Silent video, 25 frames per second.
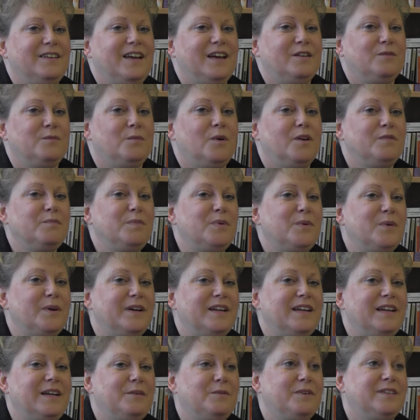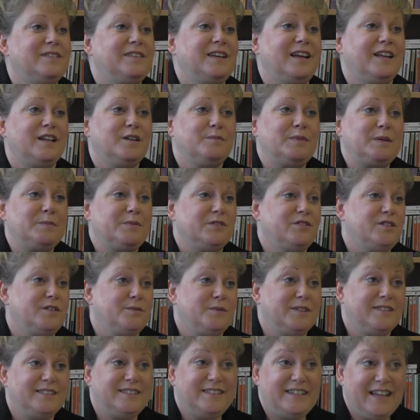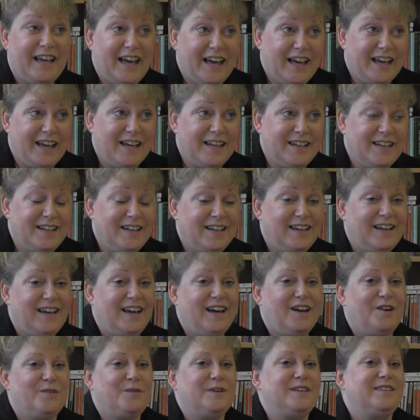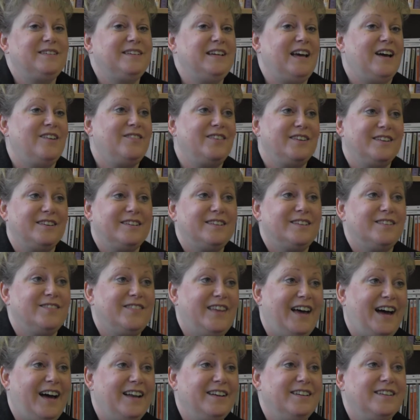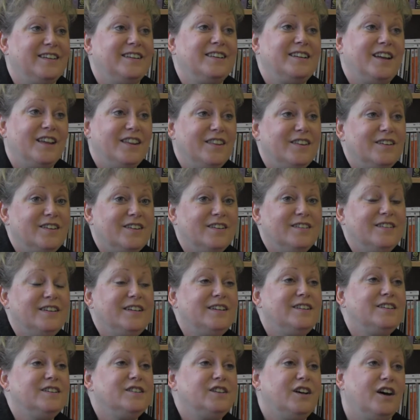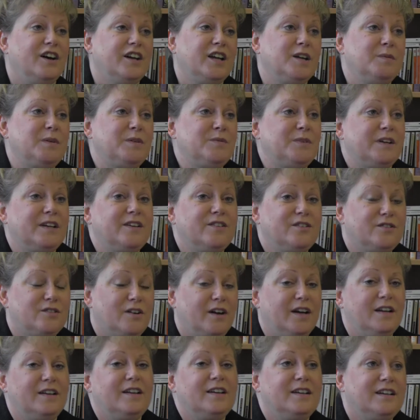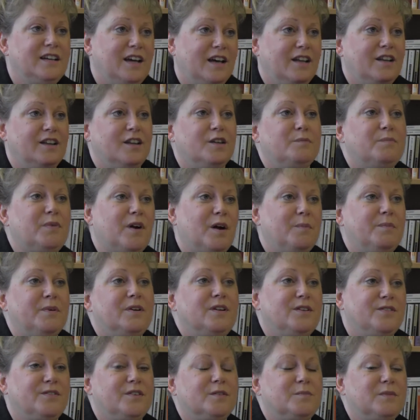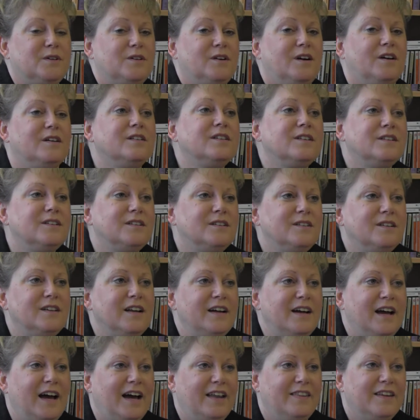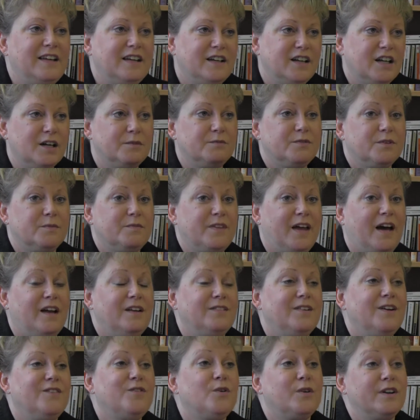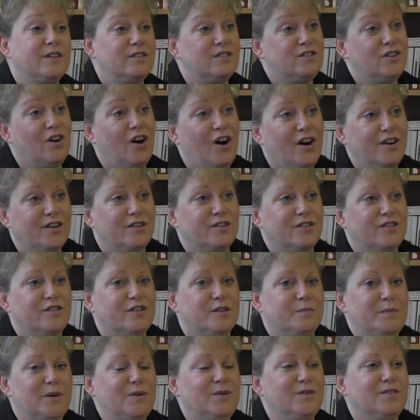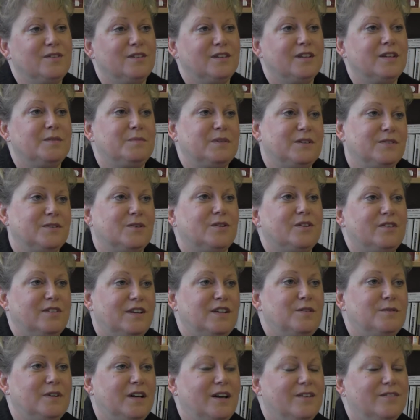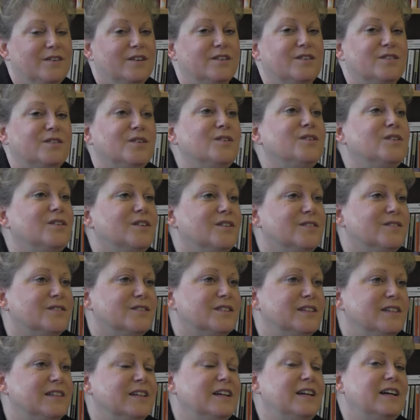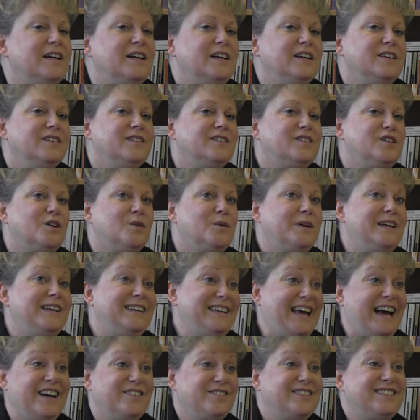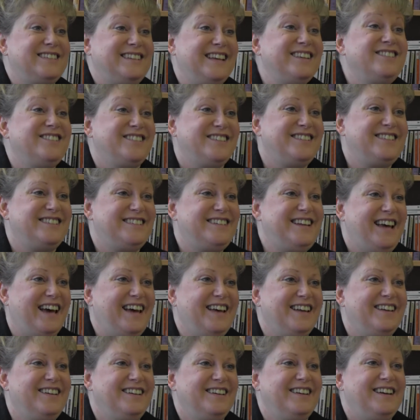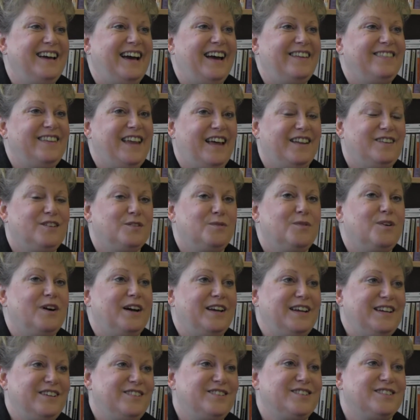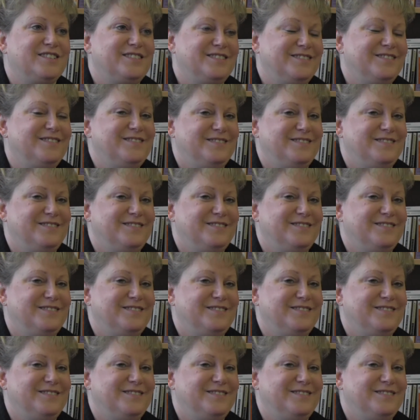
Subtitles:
at one point he was telling people she was dead. We see evidence of that in another legal document when he's trying to get the property from her uncle and the income from that for his daughters, supposedly, but of course he would have control over it. So he actually says she's dead, and that's why he should